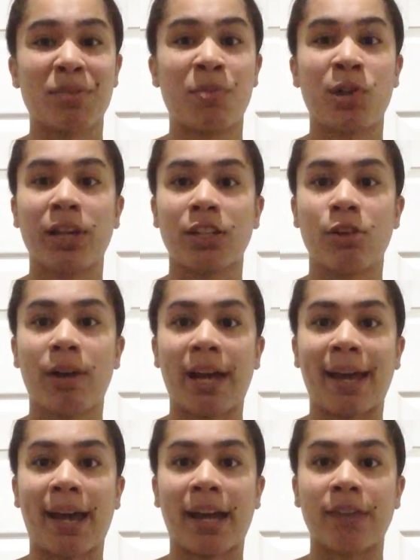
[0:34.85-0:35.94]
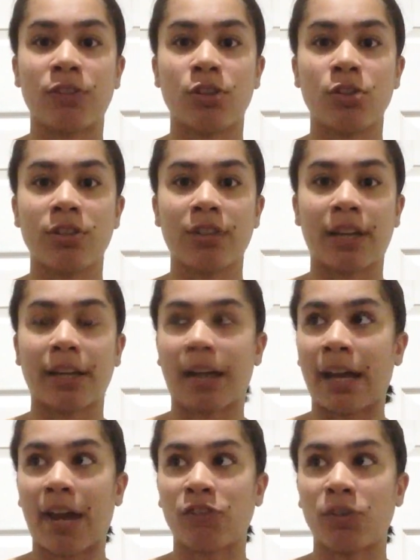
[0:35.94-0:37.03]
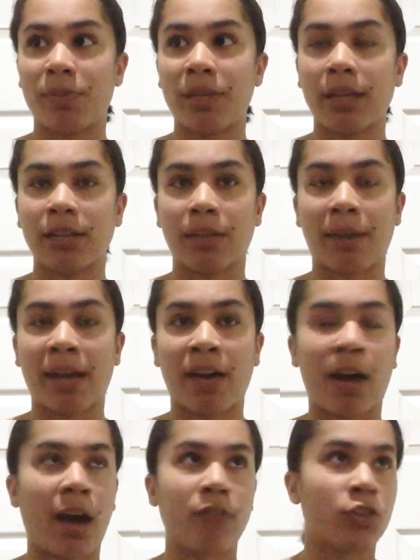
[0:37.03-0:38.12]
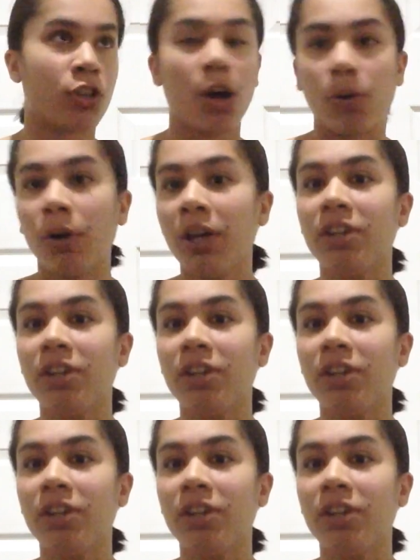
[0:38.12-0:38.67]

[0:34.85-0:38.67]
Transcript: I'm like, you know, I have to do this. I have to be like them. I have to go.